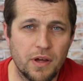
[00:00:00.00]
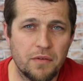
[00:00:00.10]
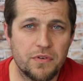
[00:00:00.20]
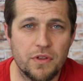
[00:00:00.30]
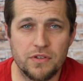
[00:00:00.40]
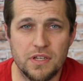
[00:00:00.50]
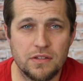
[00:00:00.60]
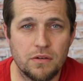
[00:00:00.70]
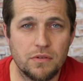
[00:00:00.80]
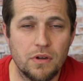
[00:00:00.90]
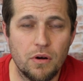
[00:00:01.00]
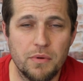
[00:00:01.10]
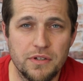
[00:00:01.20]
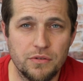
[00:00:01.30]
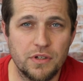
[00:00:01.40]
Uh, for those that don't know,
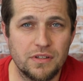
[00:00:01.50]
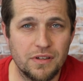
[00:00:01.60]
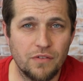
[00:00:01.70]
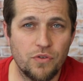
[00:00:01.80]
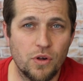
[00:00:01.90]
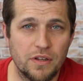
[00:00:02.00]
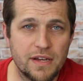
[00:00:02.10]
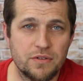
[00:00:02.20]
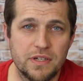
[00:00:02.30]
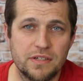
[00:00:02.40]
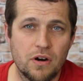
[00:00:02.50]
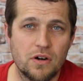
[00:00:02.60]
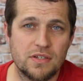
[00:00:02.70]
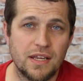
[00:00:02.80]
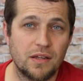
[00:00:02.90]
we do full electric
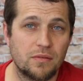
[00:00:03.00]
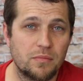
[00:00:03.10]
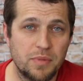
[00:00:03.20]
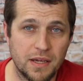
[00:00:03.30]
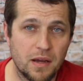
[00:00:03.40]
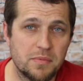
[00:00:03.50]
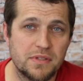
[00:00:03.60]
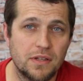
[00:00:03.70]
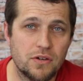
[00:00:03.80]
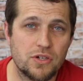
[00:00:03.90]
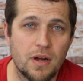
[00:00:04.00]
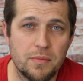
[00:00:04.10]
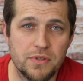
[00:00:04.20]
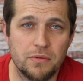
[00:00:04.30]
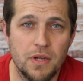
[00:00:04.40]
guitars and pickups in our
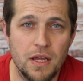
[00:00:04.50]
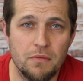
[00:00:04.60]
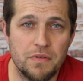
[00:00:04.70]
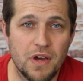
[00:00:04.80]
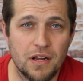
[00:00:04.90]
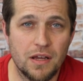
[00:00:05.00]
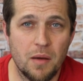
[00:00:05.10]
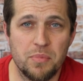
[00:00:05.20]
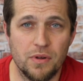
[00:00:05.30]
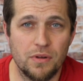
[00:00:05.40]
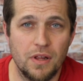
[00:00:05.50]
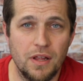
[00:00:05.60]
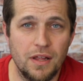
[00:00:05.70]
shop. So we've got a couple